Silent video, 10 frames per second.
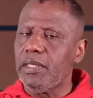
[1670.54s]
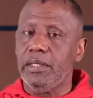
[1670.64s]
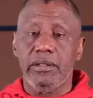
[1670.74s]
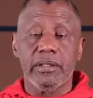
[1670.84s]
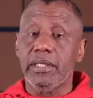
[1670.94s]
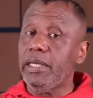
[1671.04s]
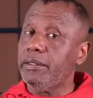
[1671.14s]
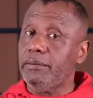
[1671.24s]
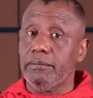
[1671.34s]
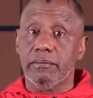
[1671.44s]
And here
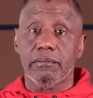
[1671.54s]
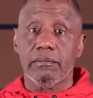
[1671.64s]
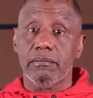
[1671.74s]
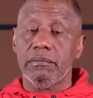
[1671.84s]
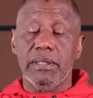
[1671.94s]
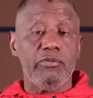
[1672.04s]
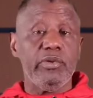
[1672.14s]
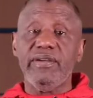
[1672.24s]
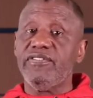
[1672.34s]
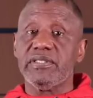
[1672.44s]
again, let me
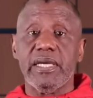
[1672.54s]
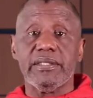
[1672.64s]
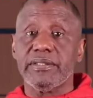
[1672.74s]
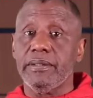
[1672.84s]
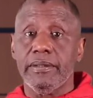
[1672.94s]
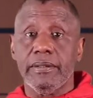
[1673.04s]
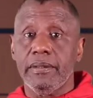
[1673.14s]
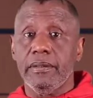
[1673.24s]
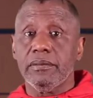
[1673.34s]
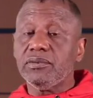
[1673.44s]
reemphasize,
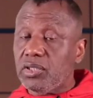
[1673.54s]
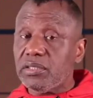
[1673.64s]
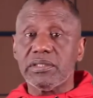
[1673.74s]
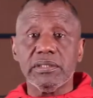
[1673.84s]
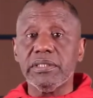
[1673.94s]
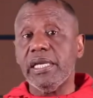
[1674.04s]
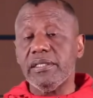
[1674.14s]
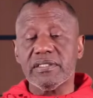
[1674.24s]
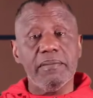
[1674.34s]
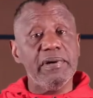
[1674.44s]
just in
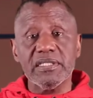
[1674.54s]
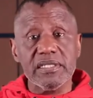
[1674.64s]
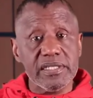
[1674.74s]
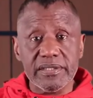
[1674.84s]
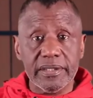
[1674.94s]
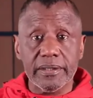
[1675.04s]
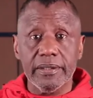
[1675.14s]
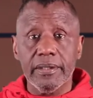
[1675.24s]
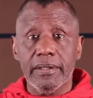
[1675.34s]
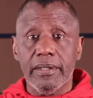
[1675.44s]
case somebody's listening
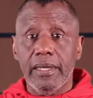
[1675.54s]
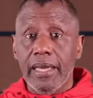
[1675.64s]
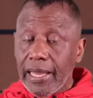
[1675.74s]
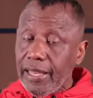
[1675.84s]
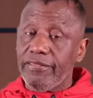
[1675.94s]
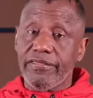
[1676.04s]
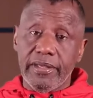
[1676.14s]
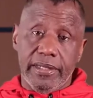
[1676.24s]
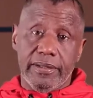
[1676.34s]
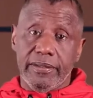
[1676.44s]
and
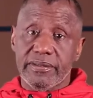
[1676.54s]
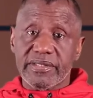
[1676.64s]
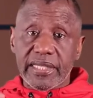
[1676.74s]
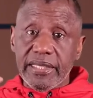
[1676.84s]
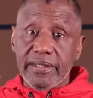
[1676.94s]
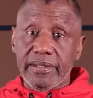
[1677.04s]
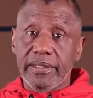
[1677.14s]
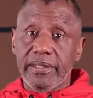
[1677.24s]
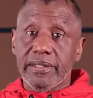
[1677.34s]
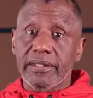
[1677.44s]
think
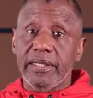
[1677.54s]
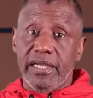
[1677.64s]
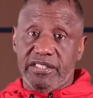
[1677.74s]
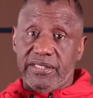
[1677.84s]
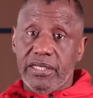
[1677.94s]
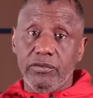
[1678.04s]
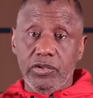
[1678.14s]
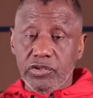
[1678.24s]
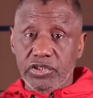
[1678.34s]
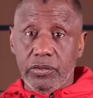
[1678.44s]
Satan has sat
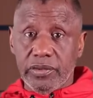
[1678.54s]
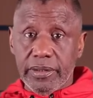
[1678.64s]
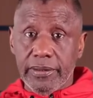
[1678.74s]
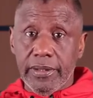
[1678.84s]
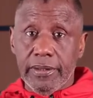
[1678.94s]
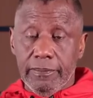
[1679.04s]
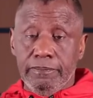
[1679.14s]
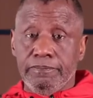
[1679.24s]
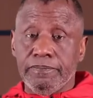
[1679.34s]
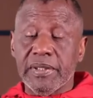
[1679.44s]
on your shoulder
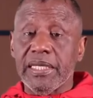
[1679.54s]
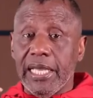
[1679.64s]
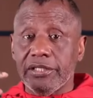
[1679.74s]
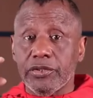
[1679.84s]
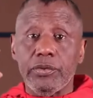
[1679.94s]
and